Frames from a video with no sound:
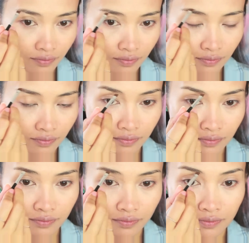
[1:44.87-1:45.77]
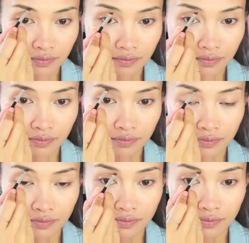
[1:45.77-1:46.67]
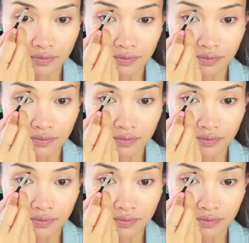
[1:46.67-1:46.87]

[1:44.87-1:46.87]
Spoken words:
No one is speaking in this clip.